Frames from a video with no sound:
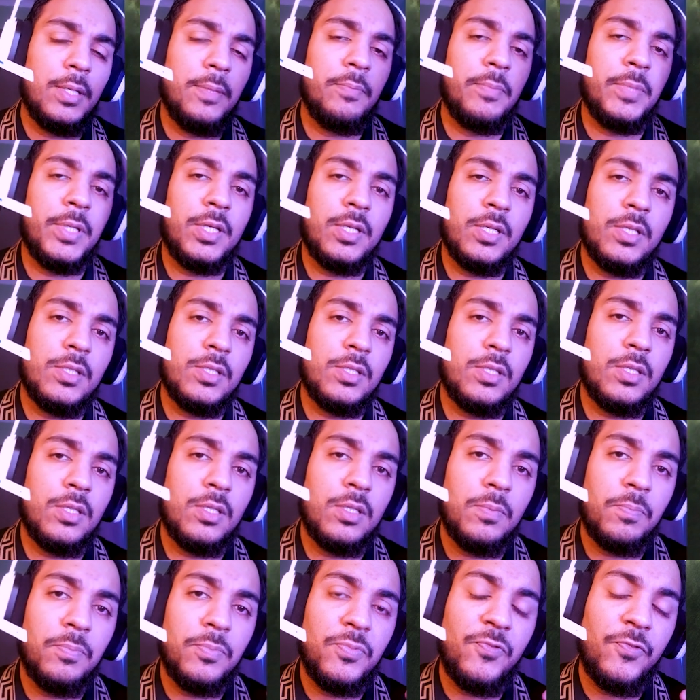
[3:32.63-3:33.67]
Because
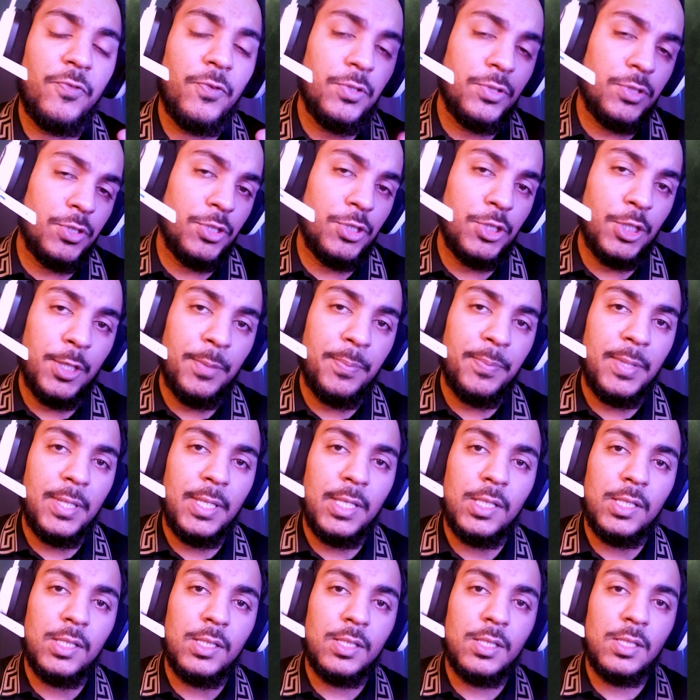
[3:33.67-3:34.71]
Photoshop
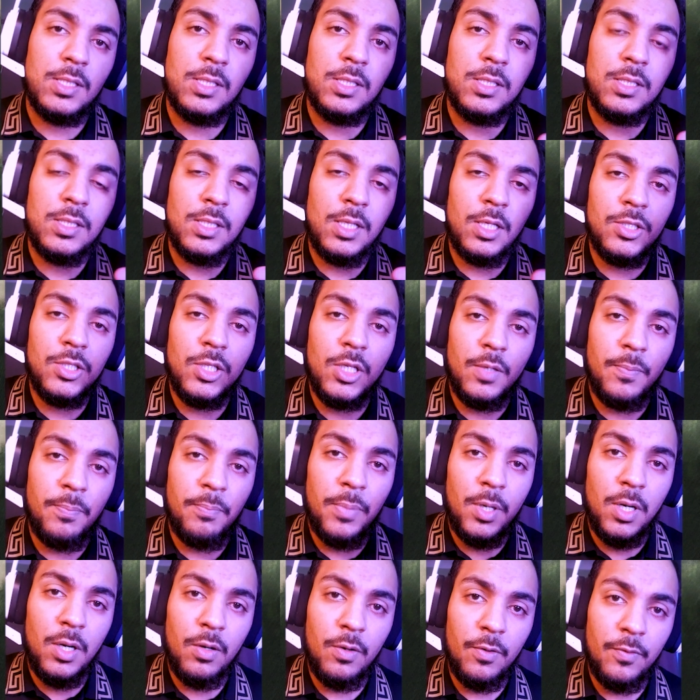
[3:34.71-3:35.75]
is such a
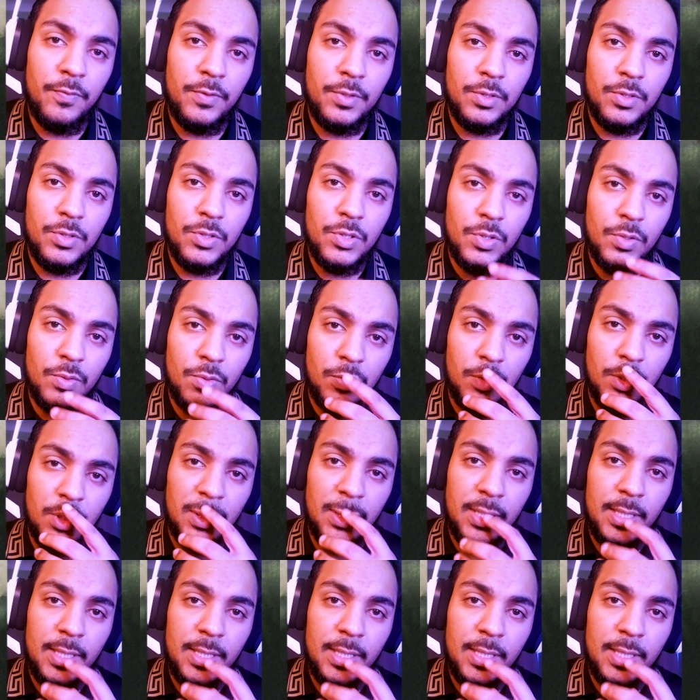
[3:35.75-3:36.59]
powerful tool.